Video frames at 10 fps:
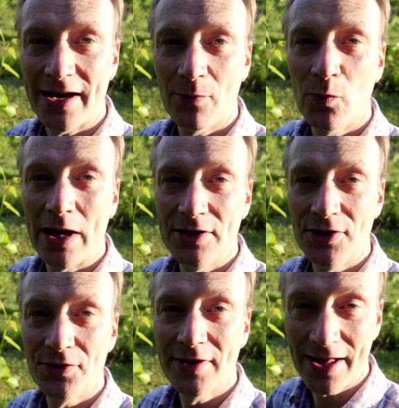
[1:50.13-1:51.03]
And when
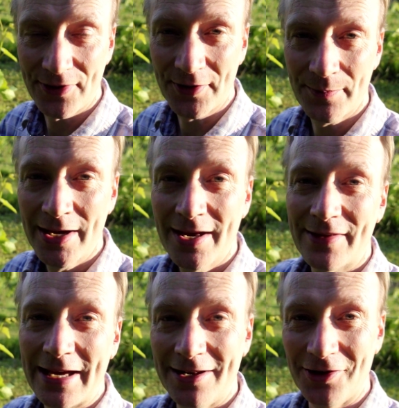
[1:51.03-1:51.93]
you get them,
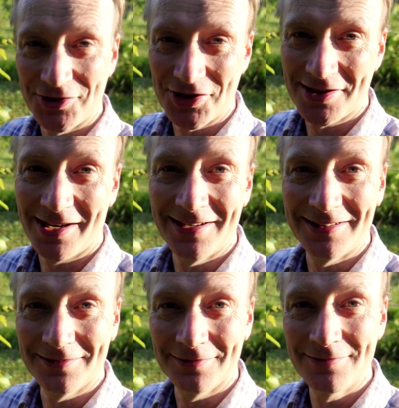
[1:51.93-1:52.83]
they look just like
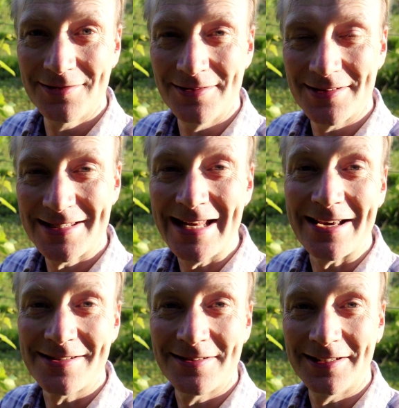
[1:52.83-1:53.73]
little
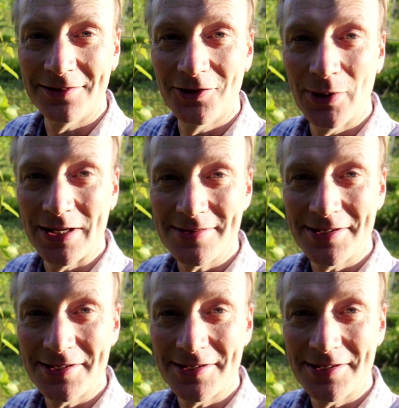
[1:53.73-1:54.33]
sticks, little twigs.